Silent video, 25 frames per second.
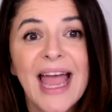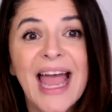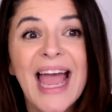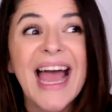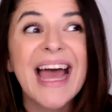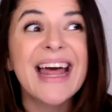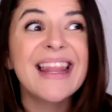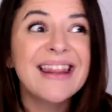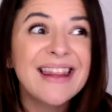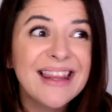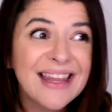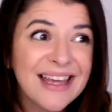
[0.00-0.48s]

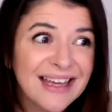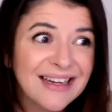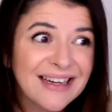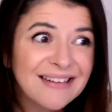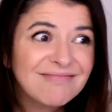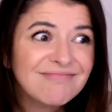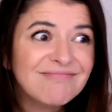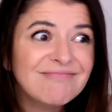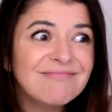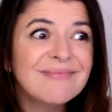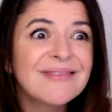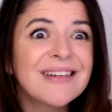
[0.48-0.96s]
And
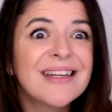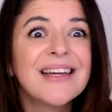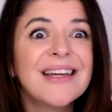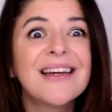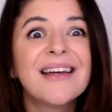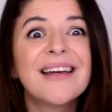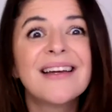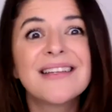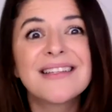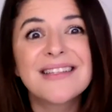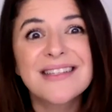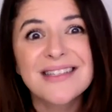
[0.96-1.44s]
then
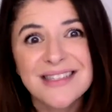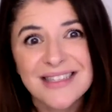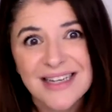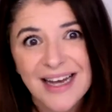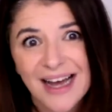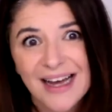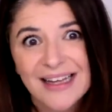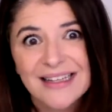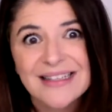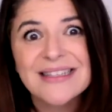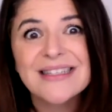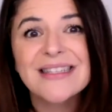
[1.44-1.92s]

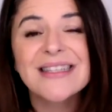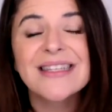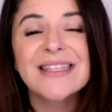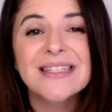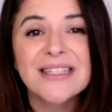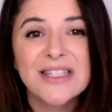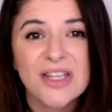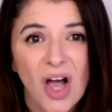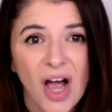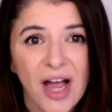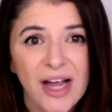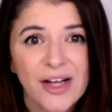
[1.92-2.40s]
starts the
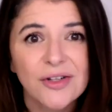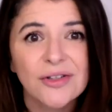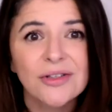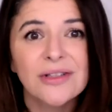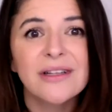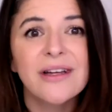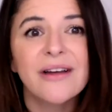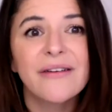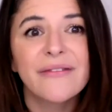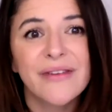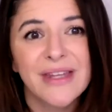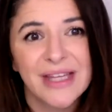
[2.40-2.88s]
cycle
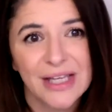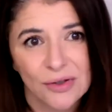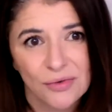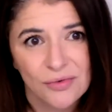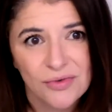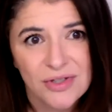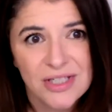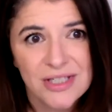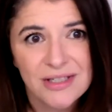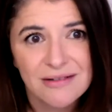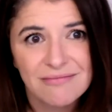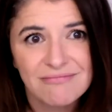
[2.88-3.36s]
of guilt.